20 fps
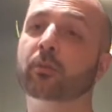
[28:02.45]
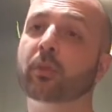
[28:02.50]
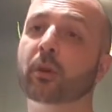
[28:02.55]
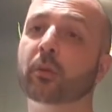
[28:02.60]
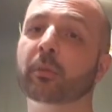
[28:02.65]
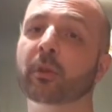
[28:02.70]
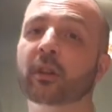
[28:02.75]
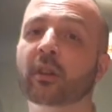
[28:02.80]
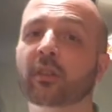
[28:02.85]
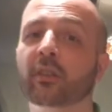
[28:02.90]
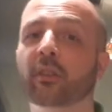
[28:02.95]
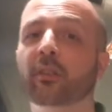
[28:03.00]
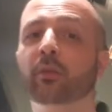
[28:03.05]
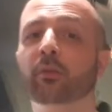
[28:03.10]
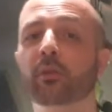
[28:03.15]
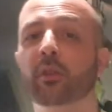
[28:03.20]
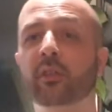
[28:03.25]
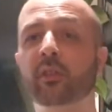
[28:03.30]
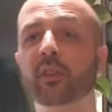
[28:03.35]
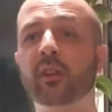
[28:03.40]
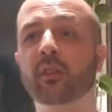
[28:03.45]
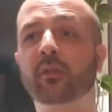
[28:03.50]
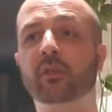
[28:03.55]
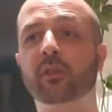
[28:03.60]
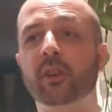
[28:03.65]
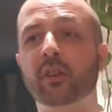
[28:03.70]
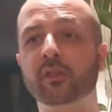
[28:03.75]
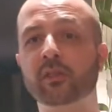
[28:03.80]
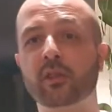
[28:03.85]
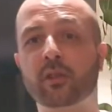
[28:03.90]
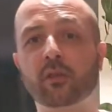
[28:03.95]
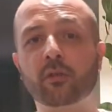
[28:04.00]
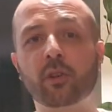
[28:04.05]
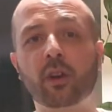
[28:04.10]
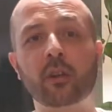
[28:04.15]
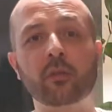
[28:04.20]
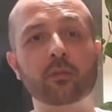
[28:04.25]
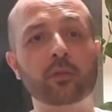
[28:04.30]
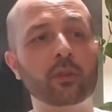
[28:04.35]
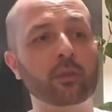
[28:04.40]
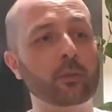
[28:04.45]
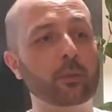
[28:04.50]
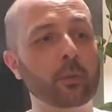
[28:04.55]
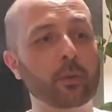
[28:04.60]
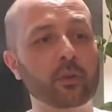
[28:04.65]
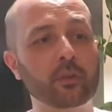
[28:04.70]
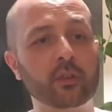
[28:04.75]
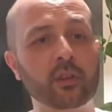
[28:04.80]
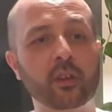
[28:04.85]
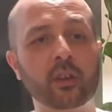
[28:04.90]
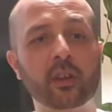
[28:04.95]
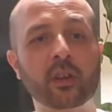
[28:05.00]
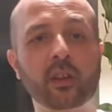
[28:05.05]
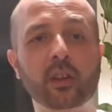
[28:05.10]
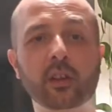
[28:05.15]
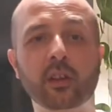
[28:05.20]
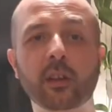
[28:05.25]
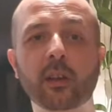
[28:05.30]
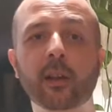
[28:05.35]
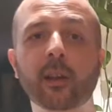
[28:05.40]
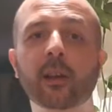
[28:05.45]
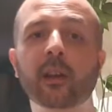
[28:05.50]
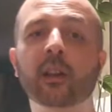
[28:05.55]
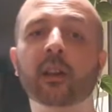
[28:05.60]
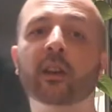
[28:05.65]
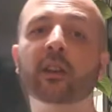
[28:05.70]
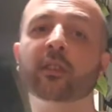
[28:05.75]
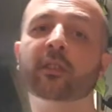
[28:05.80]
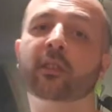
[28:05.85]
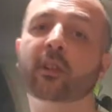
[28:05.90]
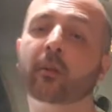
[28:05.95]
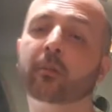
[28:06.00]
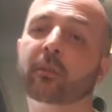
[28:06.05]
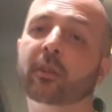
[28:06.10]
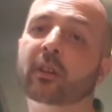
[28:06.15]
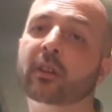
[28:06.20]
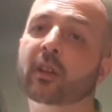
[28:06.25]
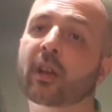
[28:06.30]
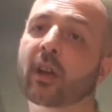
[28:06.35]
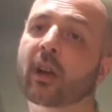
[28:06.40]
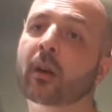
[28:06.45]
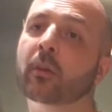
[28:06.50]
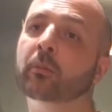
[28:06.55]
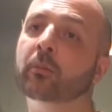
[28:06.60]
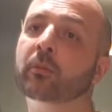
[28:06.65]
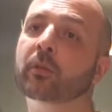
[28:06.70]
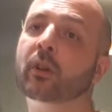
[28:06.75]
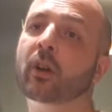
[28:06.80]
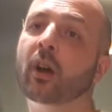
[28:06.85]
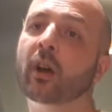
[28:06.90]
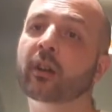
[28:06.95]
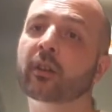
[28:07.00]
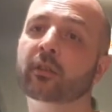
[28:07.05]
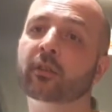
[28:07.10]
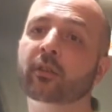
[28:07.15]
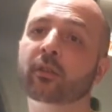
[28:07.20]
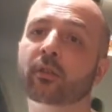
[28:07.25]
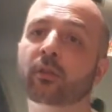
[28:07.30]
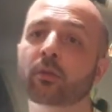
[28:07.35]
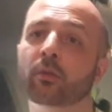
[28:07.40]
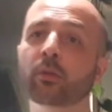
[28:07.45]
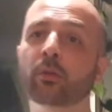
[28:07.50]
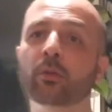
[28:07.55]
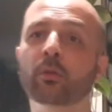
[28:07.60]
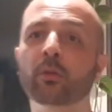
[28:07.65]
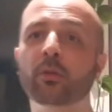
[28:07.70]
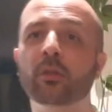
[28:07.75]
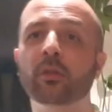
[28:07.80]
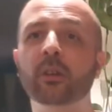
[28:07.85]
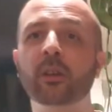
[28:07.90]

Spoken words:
But because it's received such a great response, I think it's something that I'm going to do